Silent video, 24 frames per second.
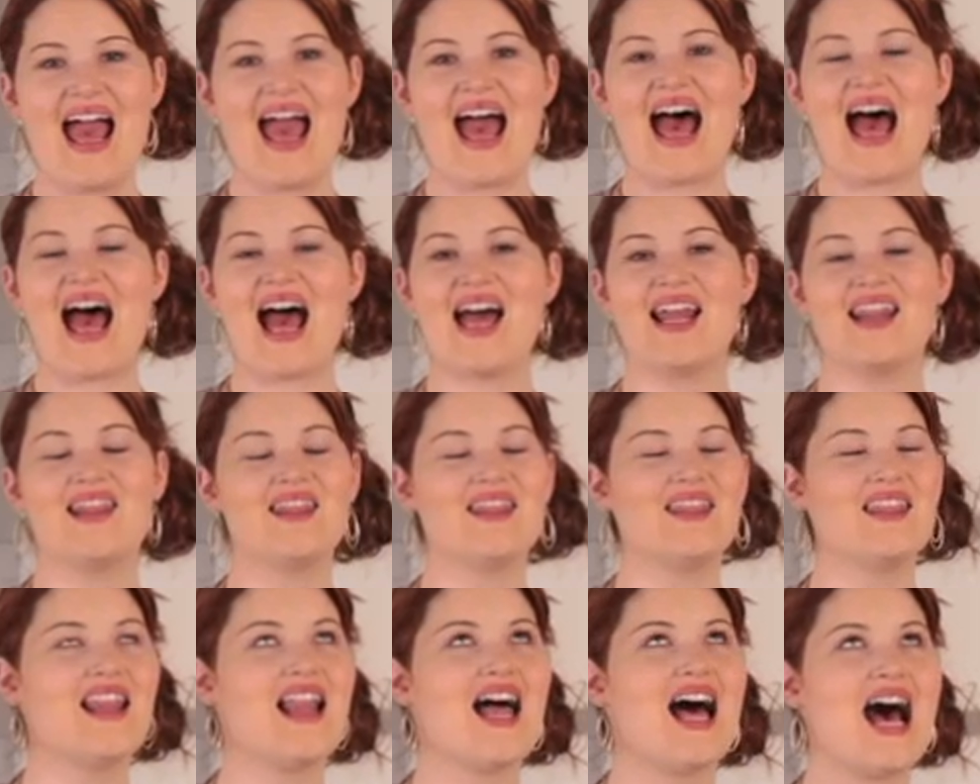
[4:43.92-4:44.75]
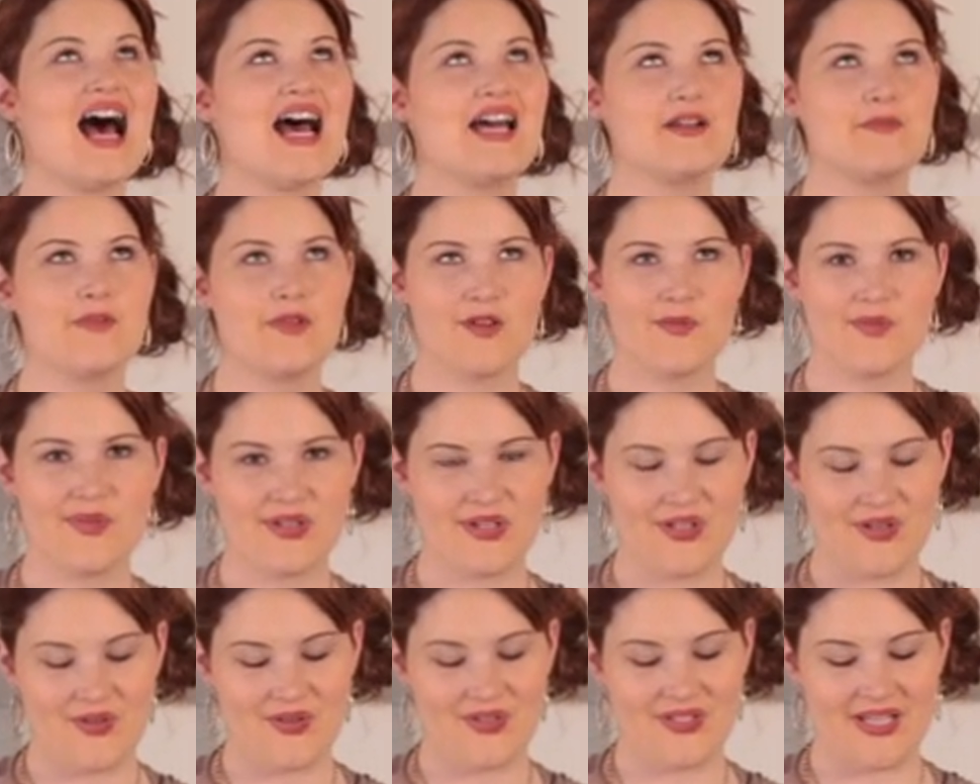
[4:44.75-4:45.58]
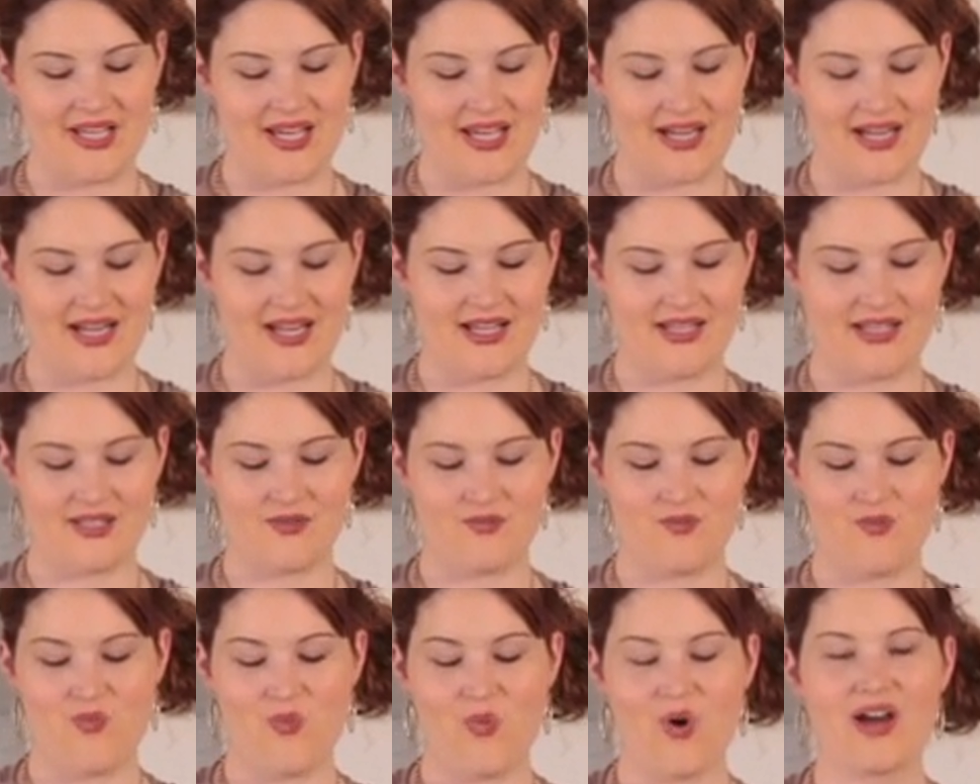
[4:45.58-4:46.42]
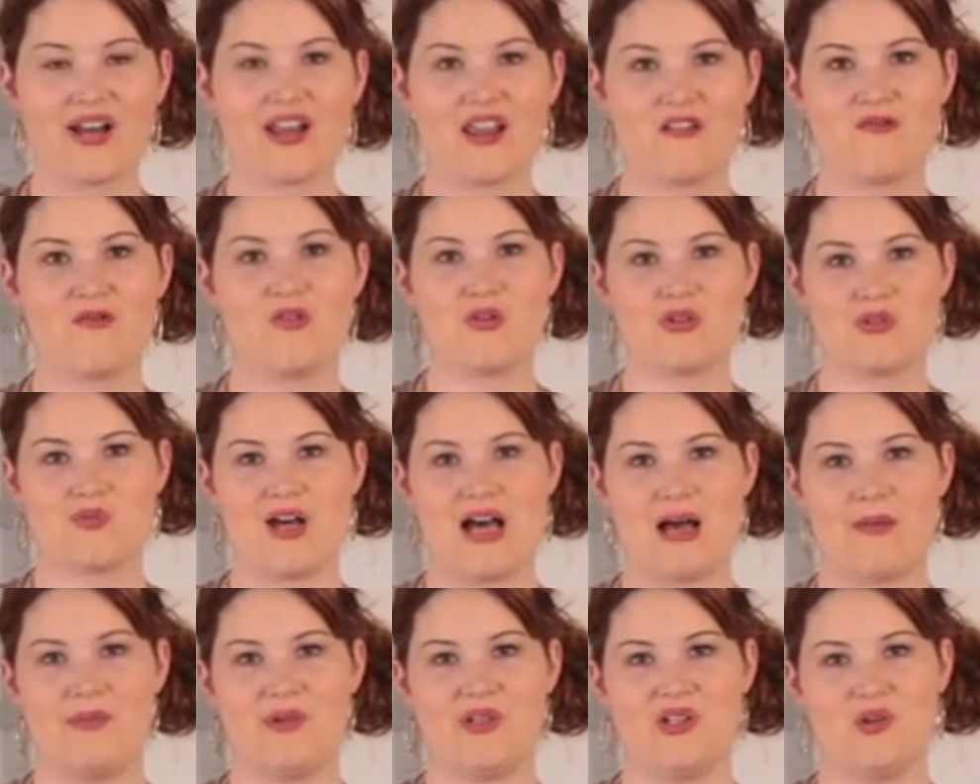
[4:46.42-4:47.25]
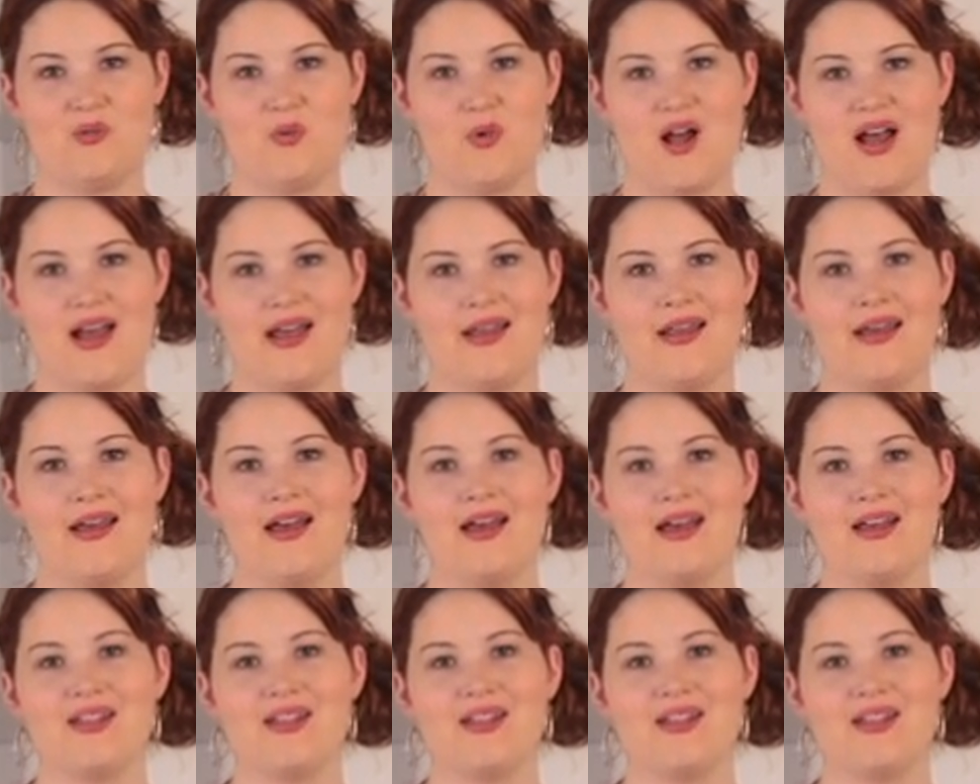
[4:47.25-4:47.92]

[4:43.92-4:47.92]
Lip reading: A lot of people use it. It's one of the most popular ones.